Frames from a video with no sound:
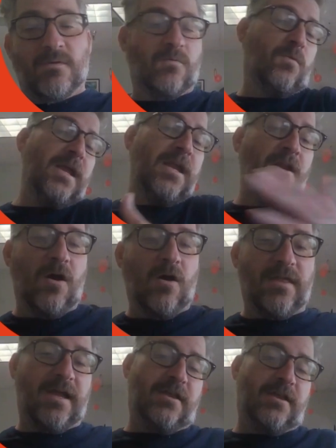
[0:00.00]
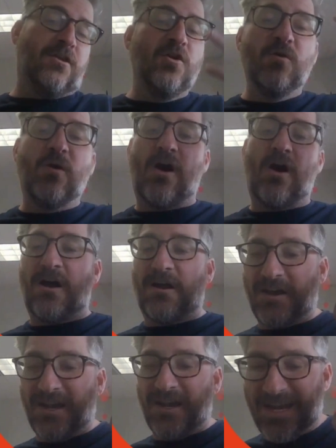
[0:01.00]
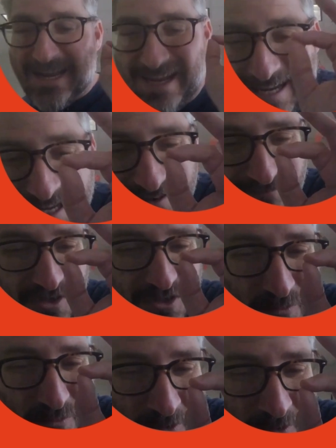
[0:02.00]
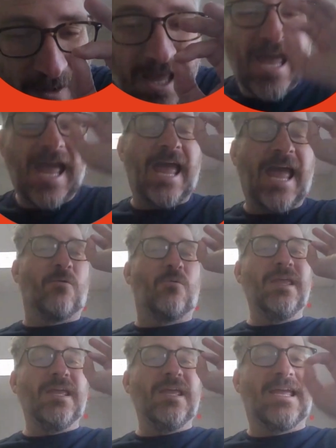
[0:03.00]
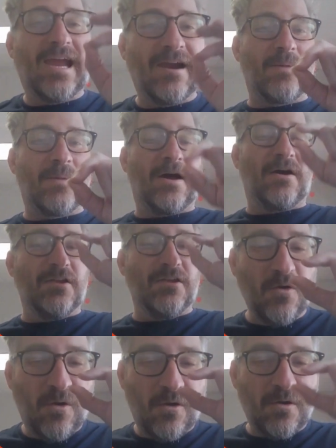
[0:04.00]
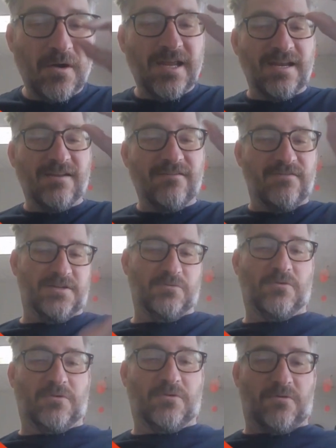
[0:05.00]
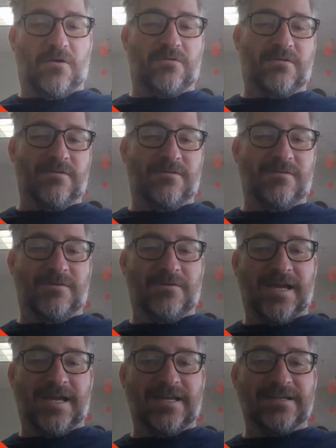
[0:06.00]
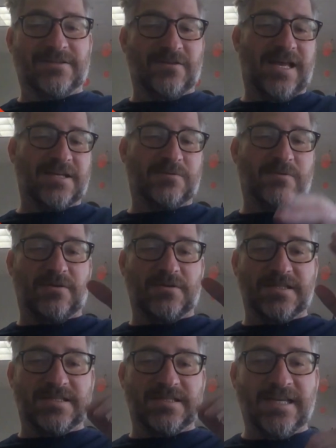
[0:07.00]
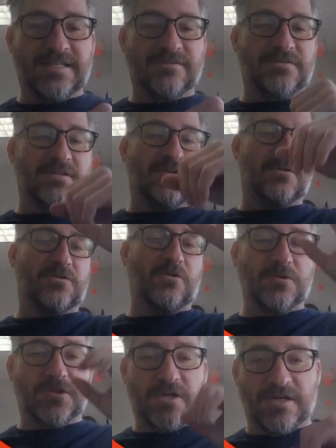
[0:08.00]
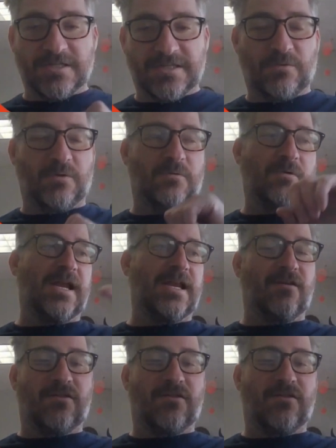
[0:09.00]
we know that you are an individual and we care about your individual growth. Okay. And so that's where those incentives and those goal charts that we're writing